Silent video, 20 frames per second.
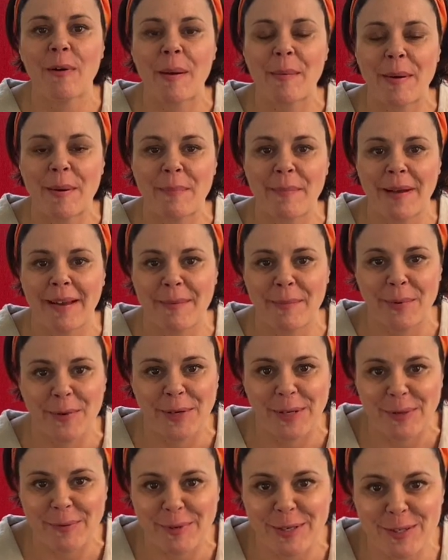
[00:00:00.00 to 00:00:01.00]
about my
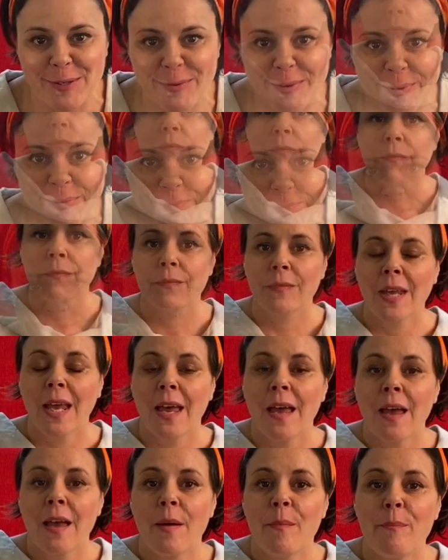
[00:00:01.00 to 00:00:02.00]
morning ritual.
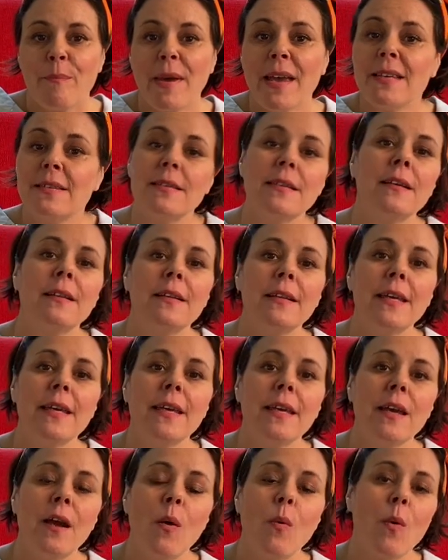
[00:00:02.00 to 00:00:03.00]

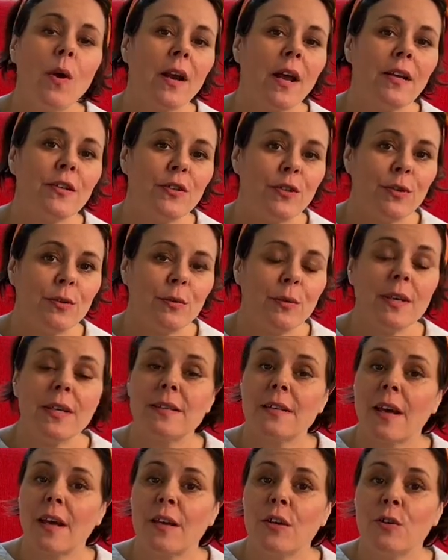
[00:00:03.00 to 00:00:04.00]
Basically, what I do
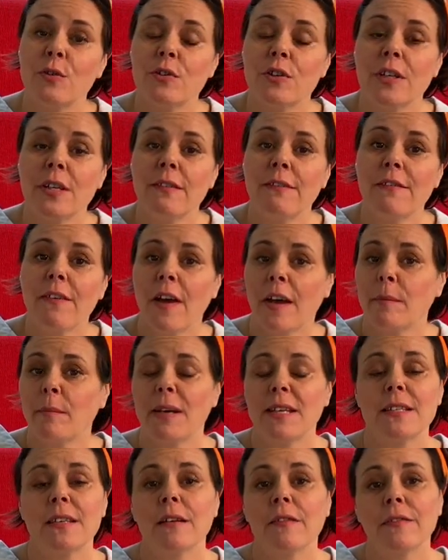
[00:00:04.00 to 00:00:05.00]
is I usually find
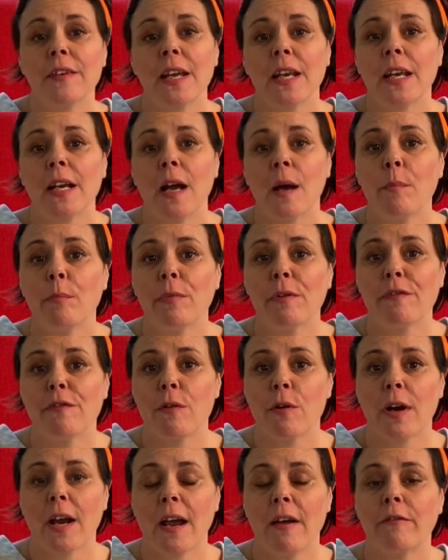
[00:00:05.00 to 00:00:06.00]
myself getting up
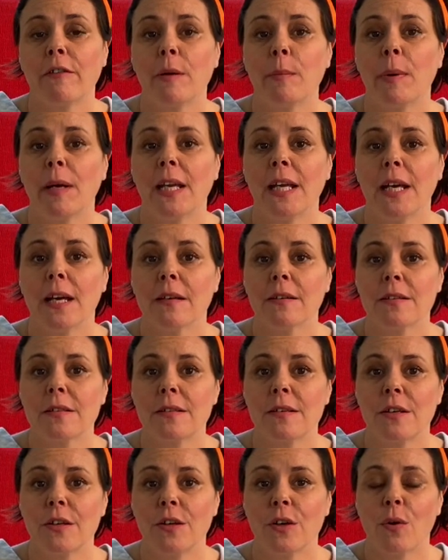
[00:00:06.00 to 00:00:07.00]
before everybody
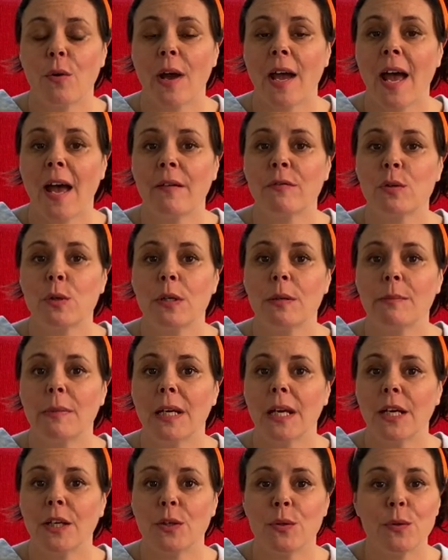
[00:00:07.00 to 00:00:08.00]
else. You know, I have to
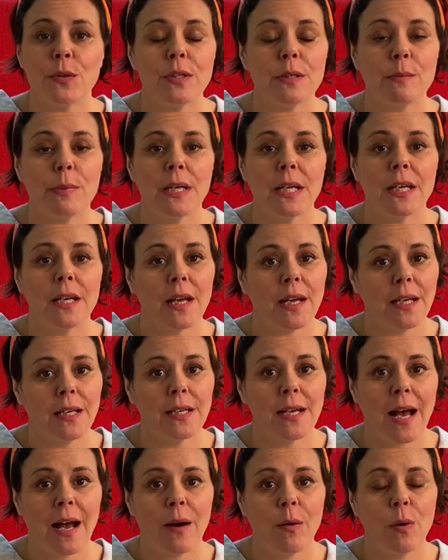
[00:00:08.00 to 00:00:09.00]
admit, I used to be a night
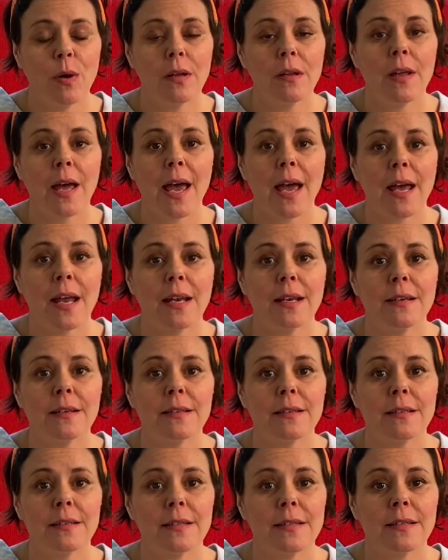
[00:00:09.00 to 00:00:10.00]
owl, and
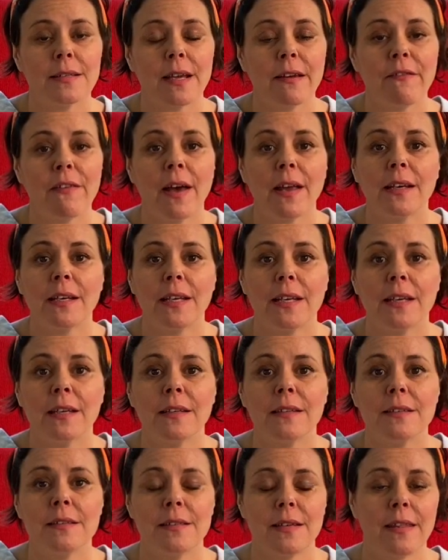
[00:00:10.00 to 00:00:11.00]
since I've had
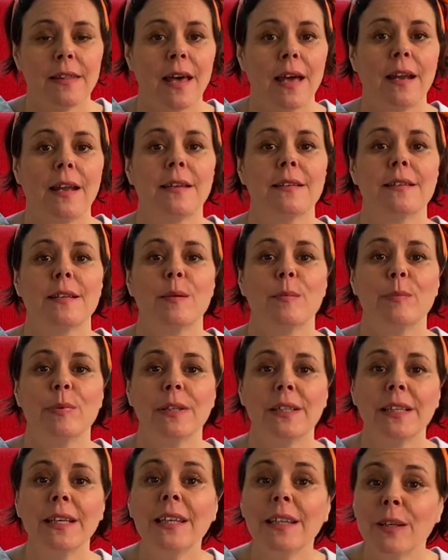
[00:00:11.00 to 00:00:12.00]
kids, that has
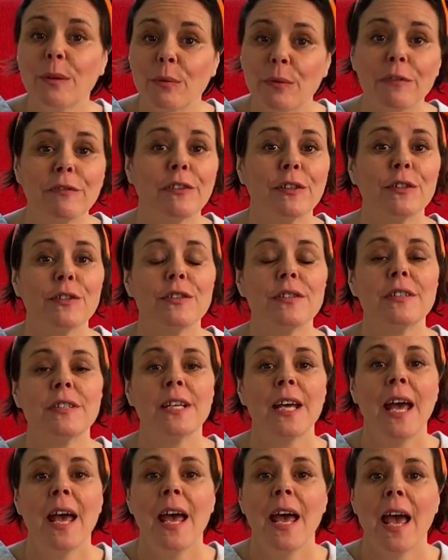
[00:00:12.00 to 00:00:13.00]
completely reversed.
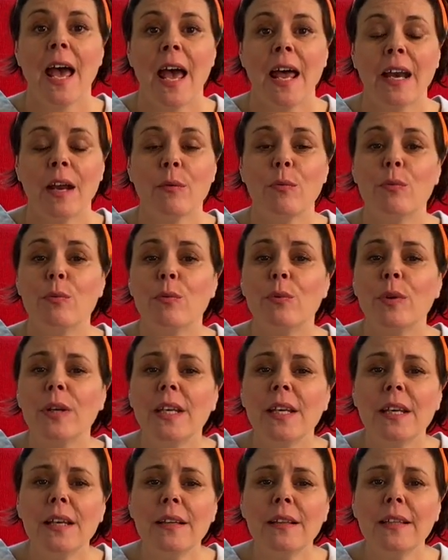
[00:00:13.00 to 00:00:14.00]
And I
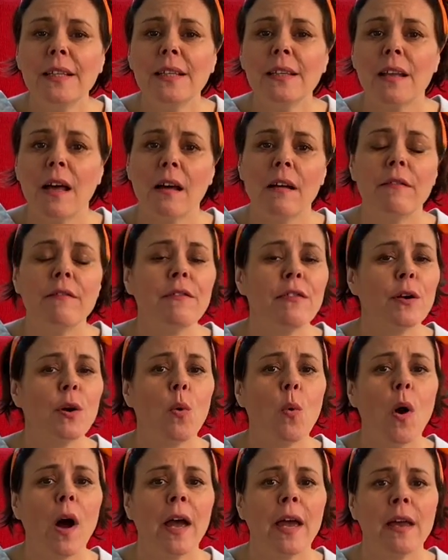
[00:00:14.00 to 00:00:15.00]
really love the
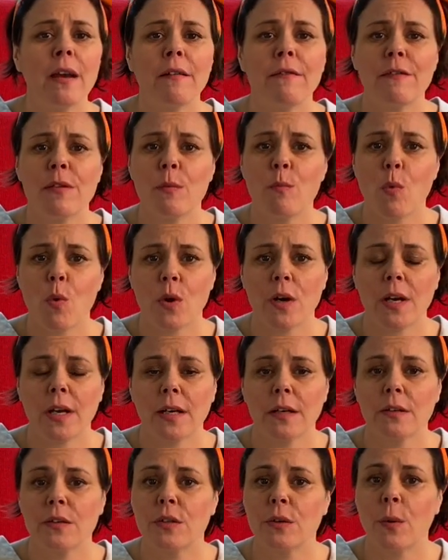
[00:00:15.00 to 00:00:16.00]
quiet of the
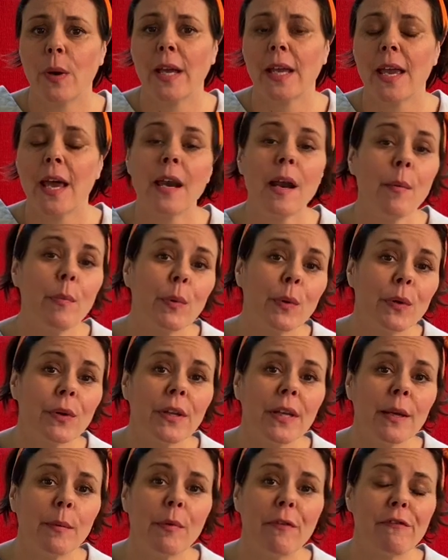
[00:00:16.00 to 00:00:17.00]
morning. So I get up
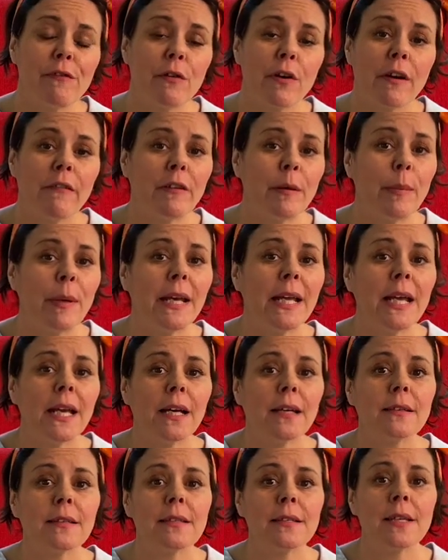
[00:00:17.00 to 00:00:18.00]
early before everybody
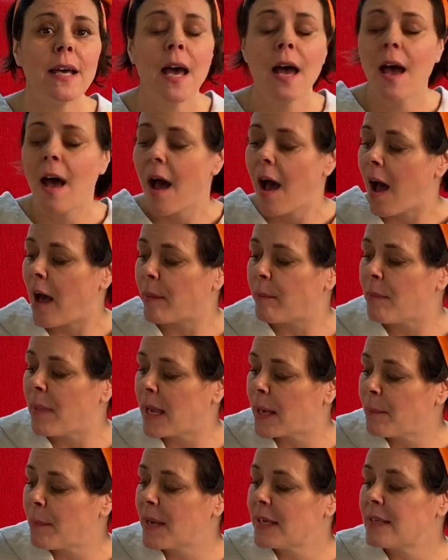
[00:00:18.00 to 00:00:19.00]
else. I
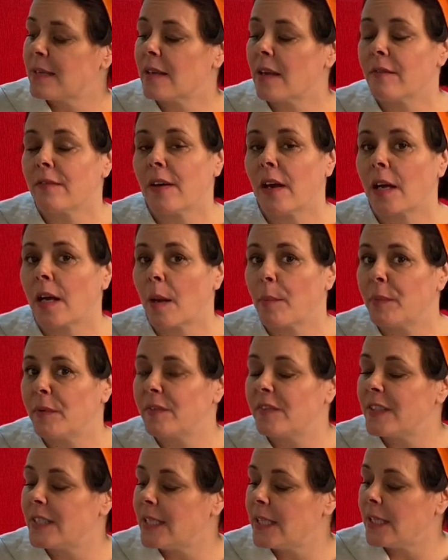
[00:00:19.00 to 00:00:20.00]
make myself a cup
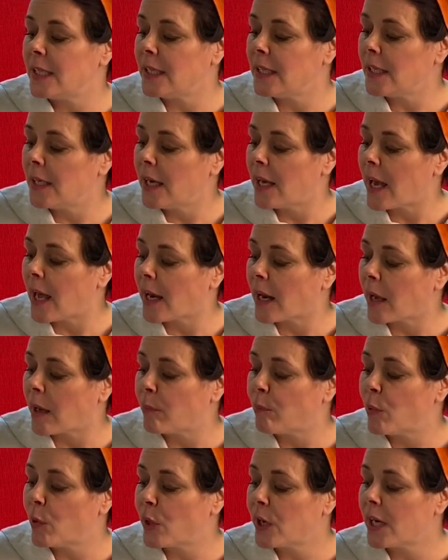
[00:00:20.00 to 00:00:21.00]
of tea and I
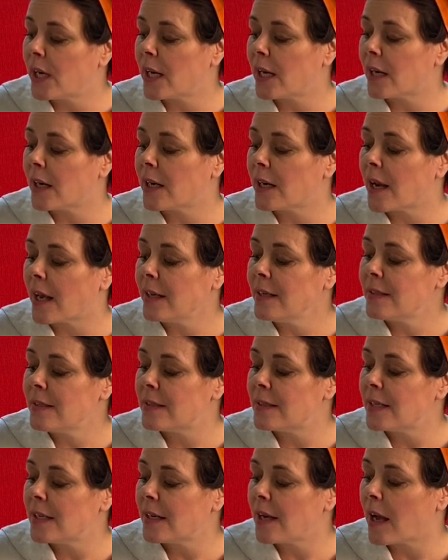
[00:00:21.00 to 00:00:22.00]
put it in a nice
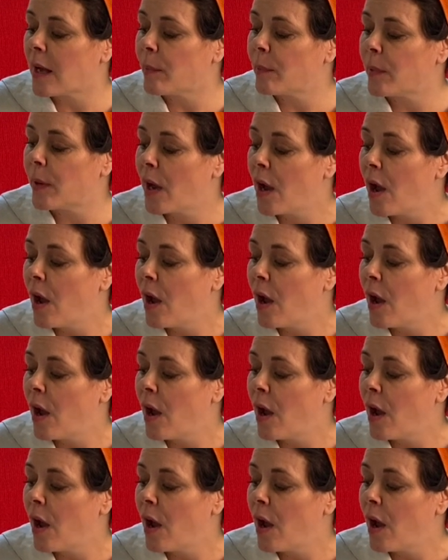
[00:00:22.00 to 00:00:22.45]
teacup